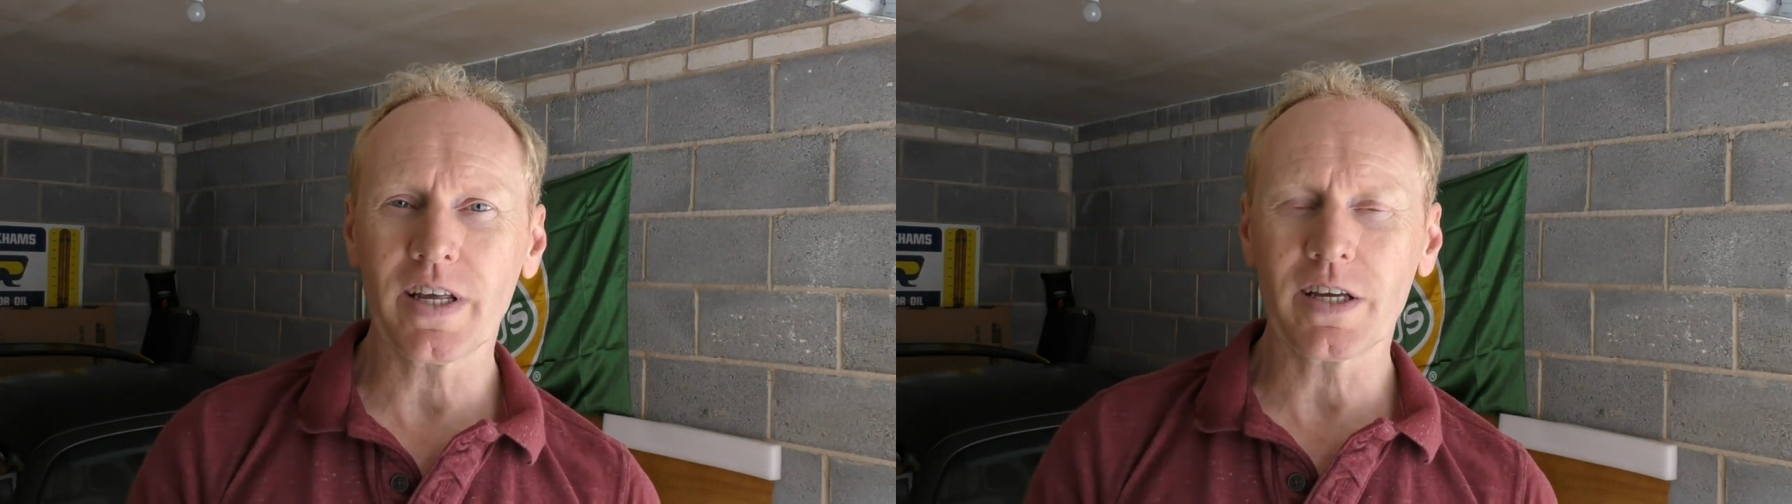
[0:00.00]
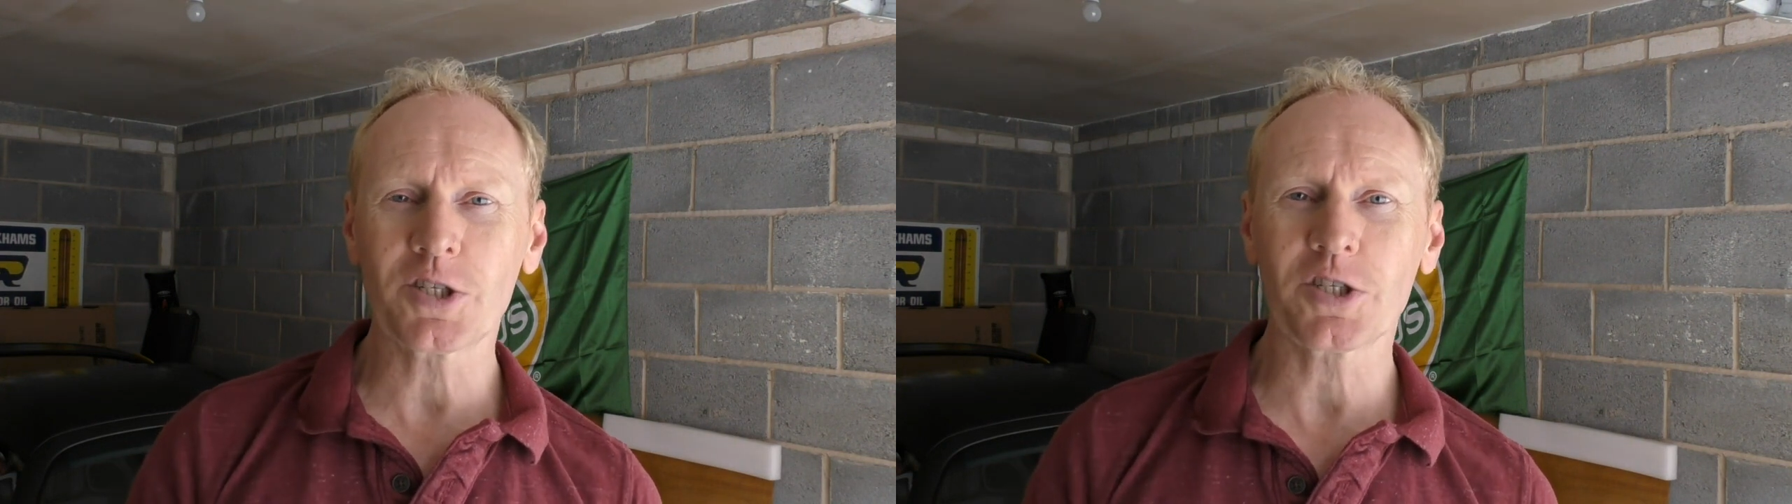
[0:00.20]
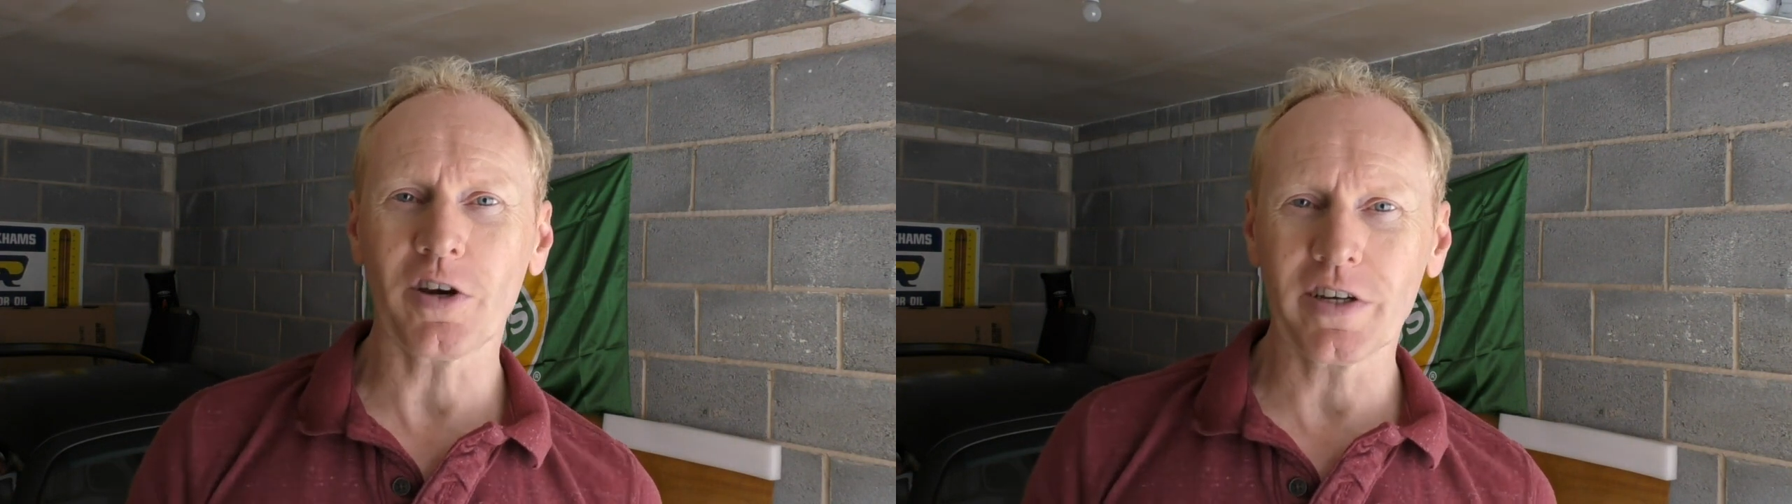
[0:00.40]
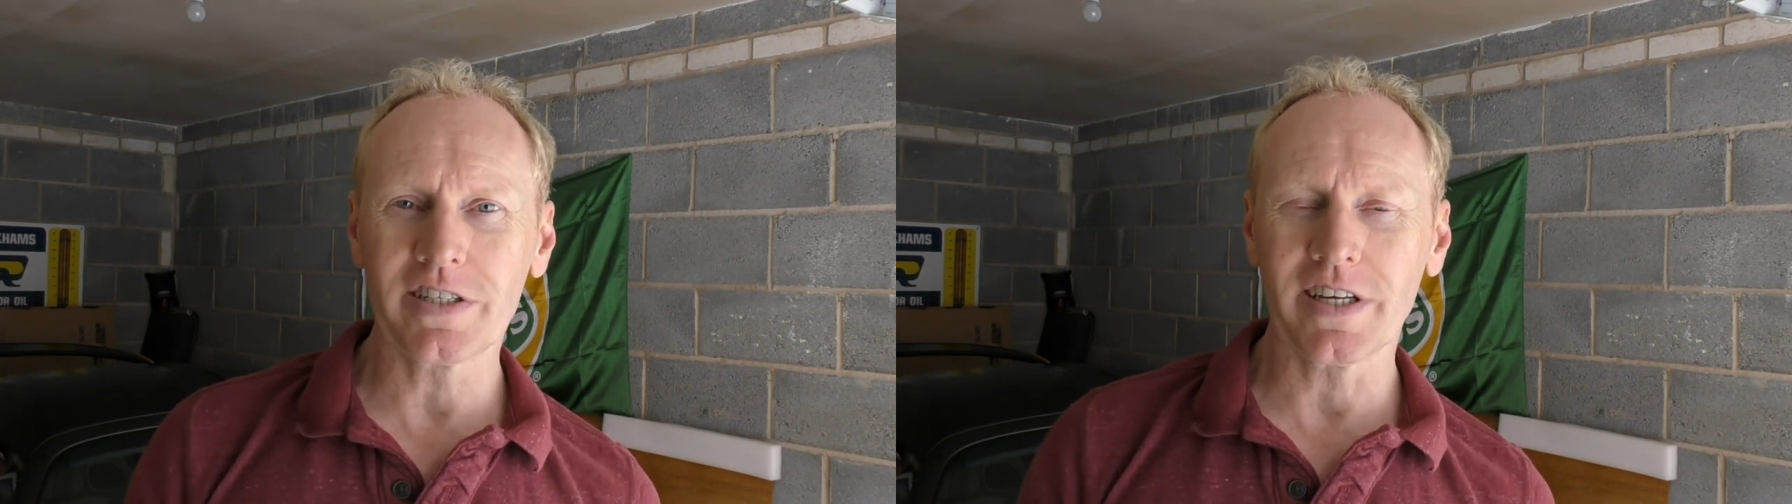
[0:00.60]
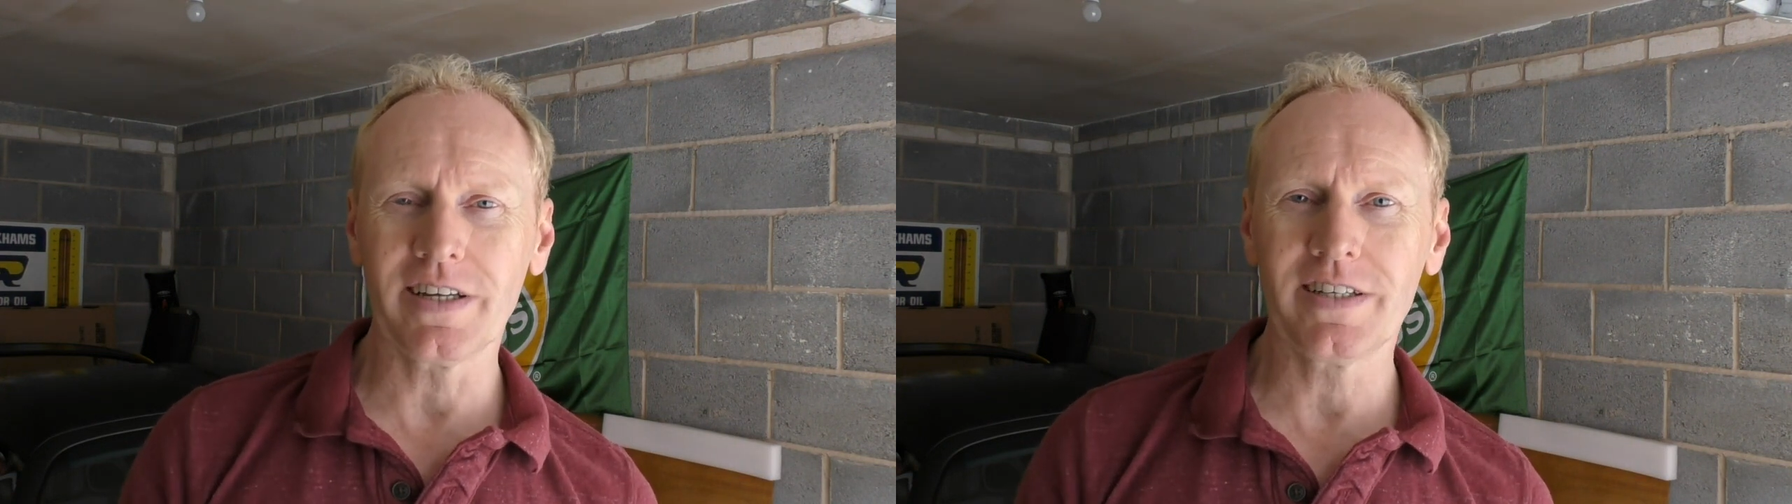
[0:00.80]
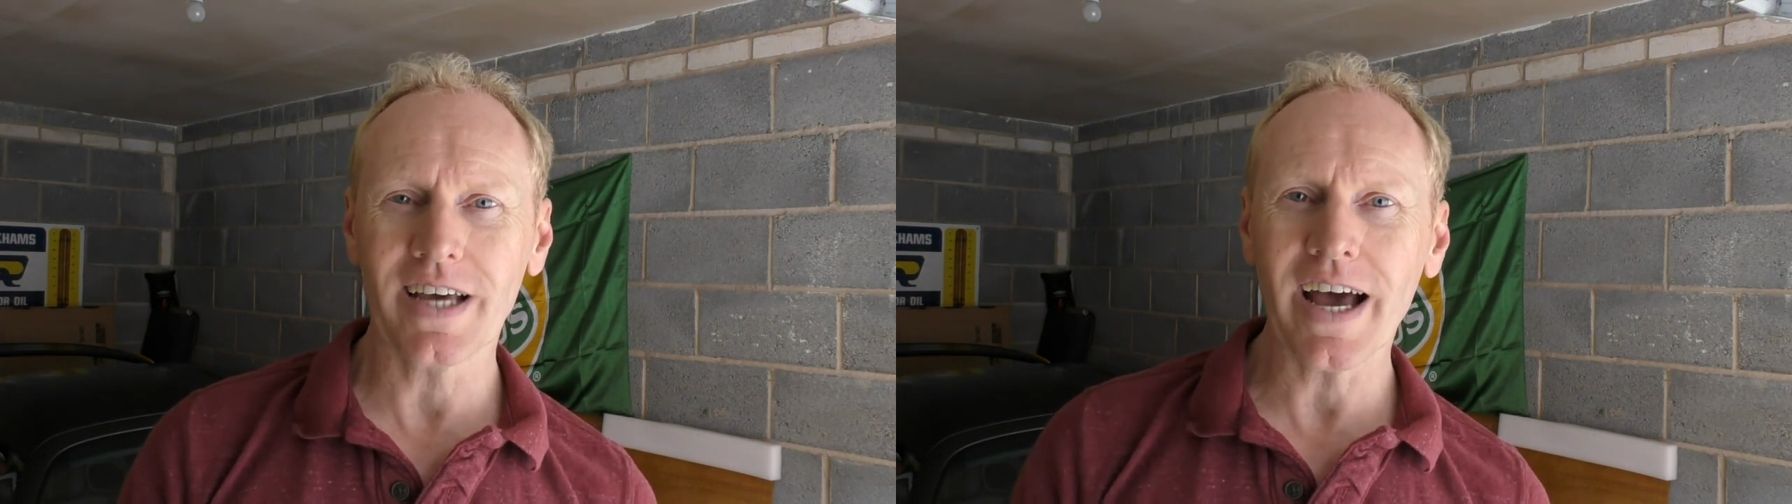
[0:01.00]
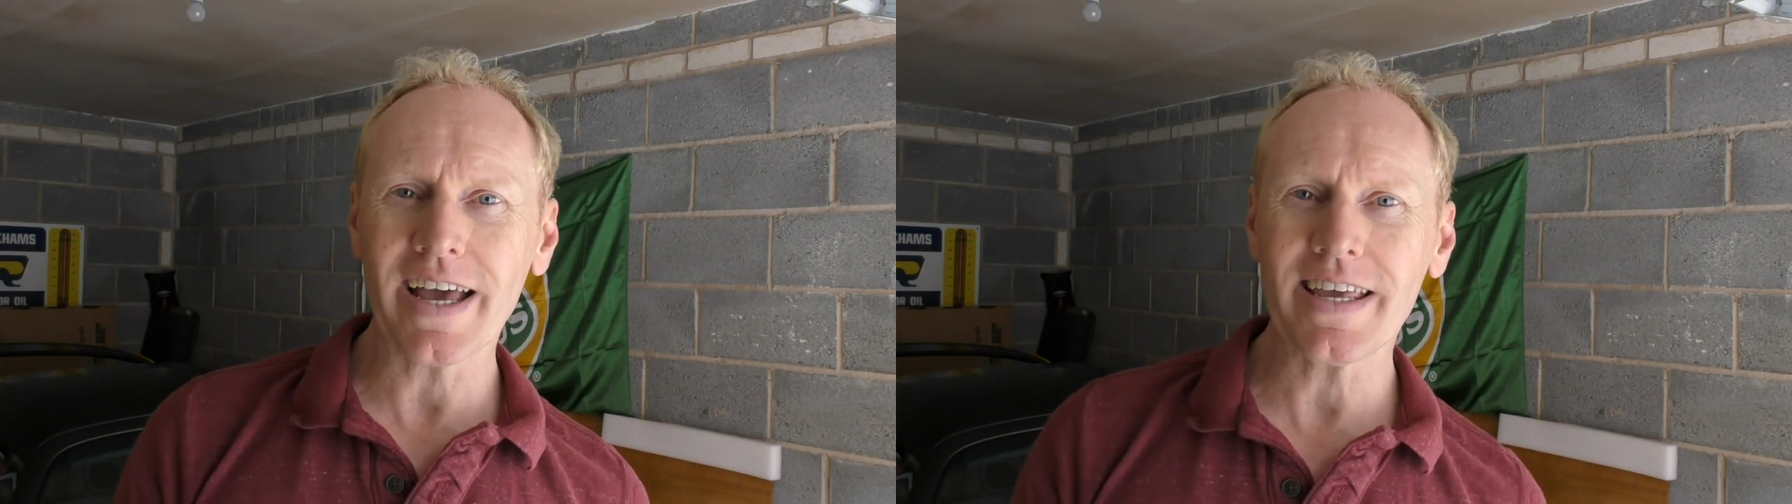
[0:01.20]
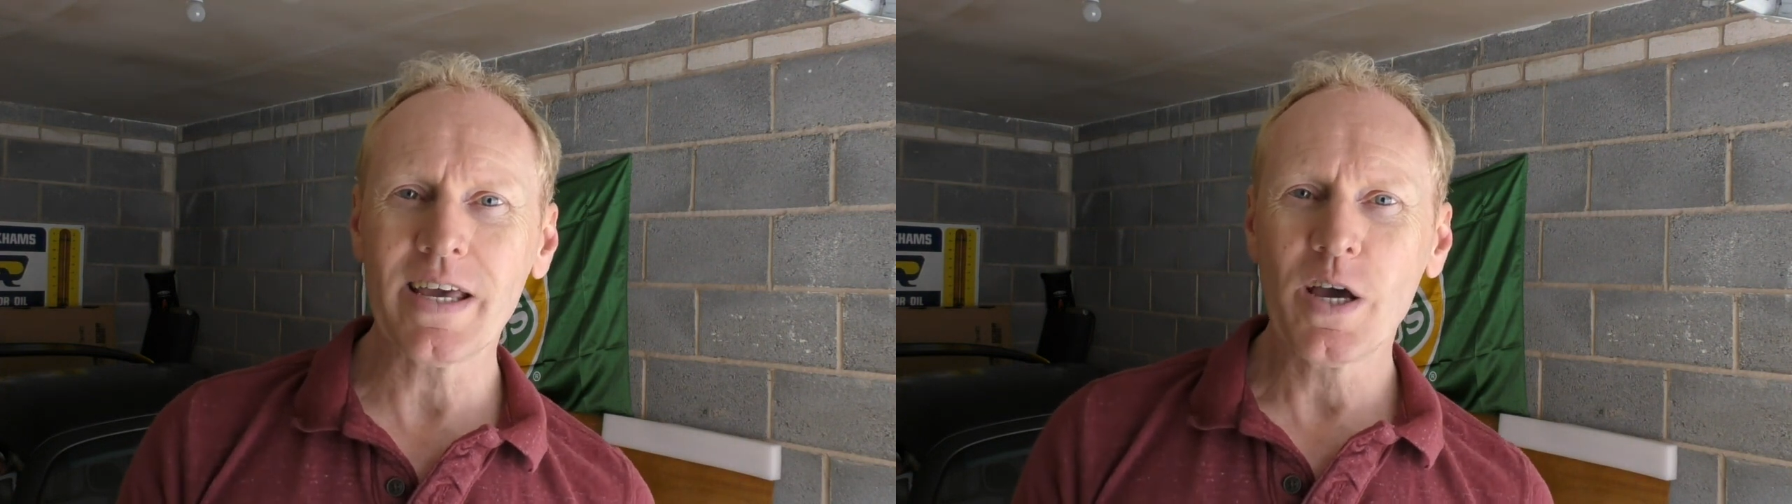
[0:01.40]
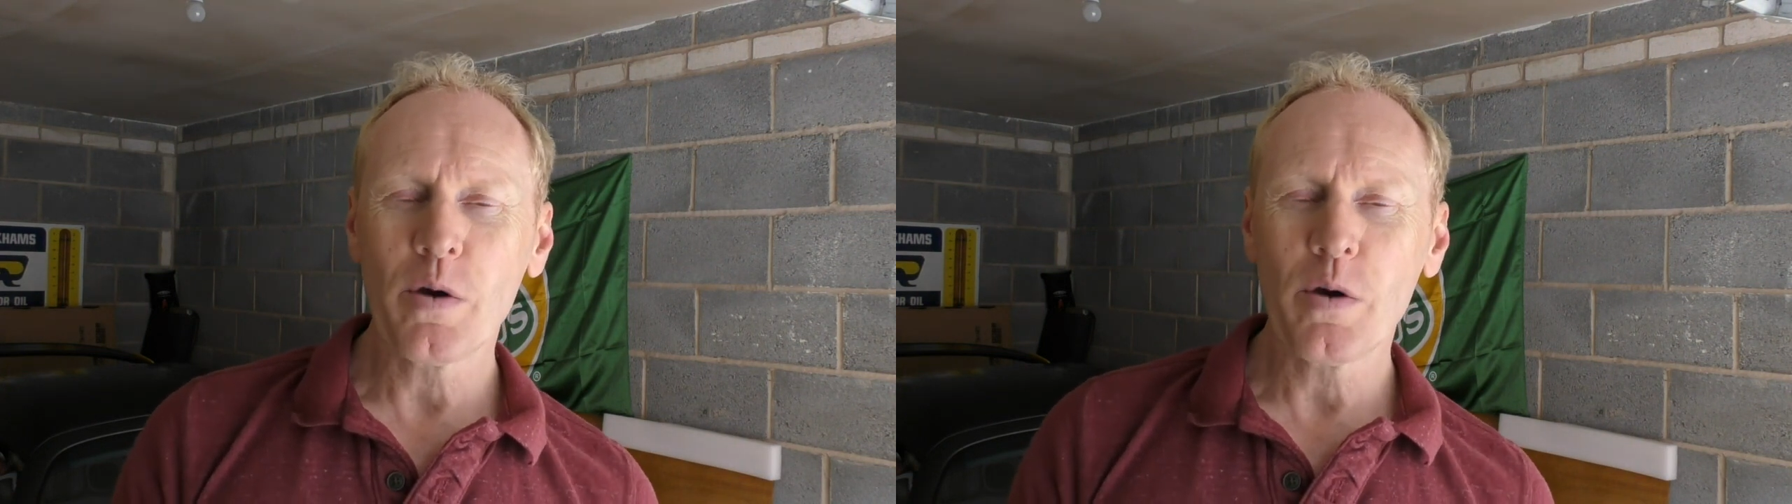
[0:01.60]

exciting day,